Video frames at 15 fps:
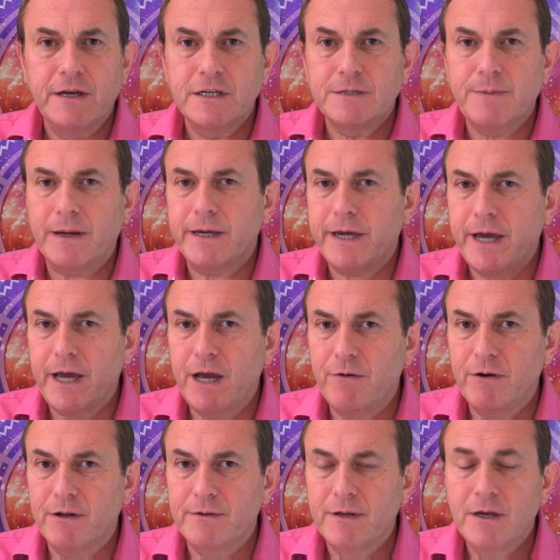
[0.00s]
It's about
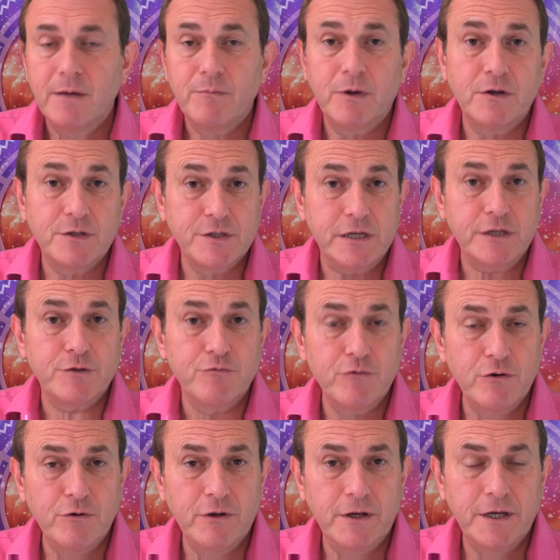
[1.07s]
caring, because its
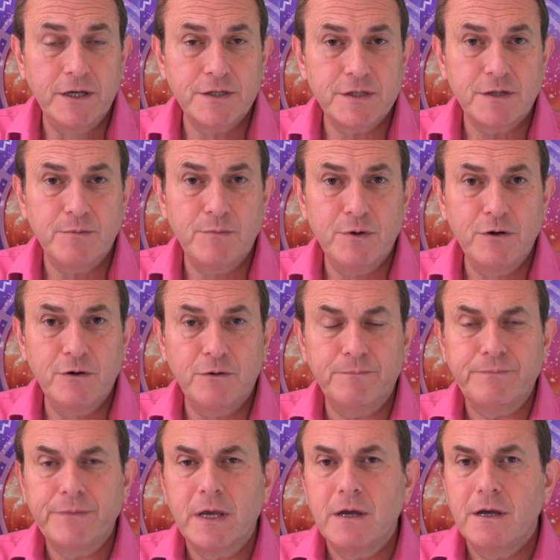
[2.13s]
ruler is the moon.